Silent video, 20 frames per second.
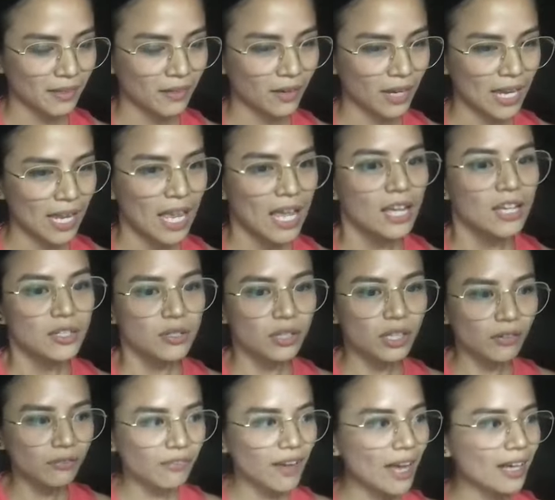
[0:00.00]
Okay, so
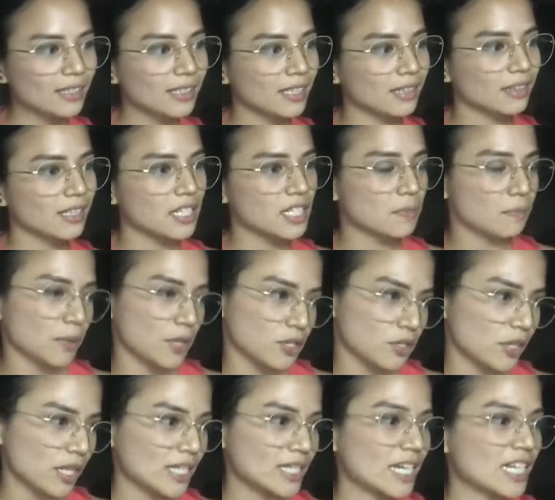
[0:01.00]
the fact that this
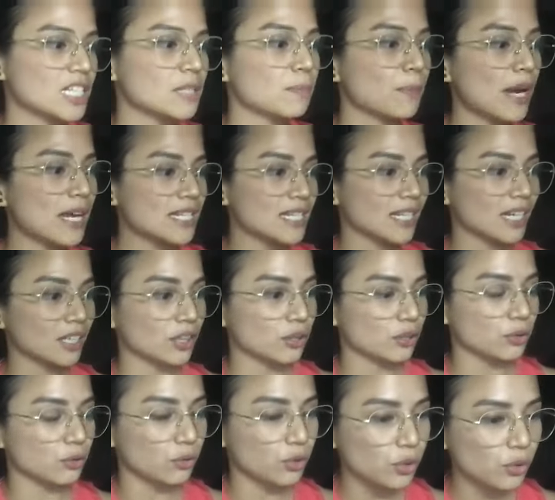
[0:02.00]
person is expressing it
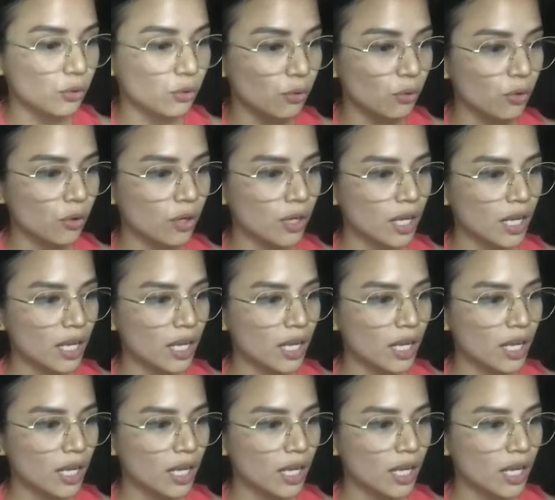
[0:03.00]
to you,